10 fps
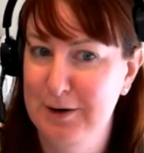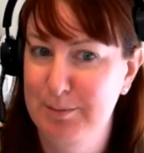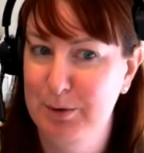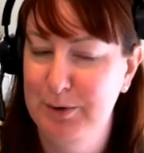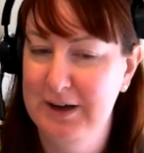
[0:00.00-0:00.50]
an
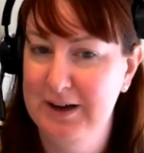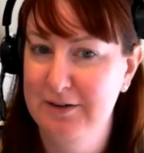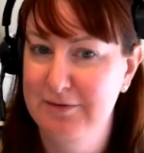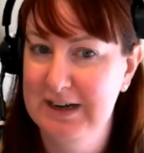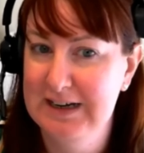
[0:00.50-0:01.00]
employer
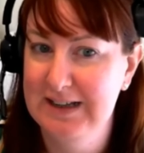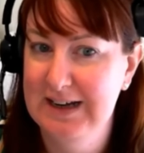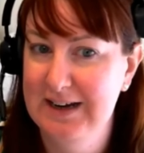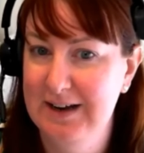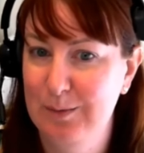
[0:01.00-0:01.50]
can
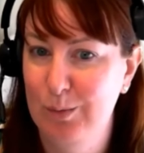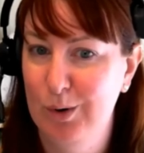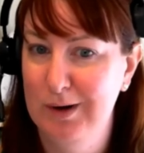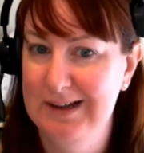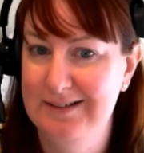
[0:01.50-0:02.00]
regulate and
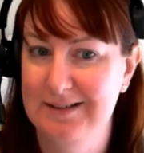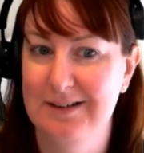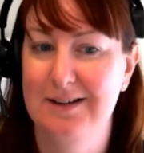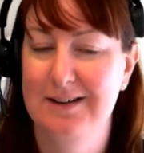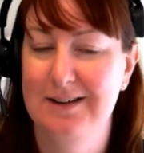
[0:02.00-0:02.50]
what
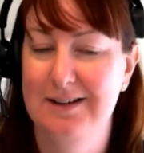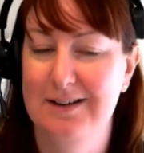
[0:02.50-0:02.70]
isn't. And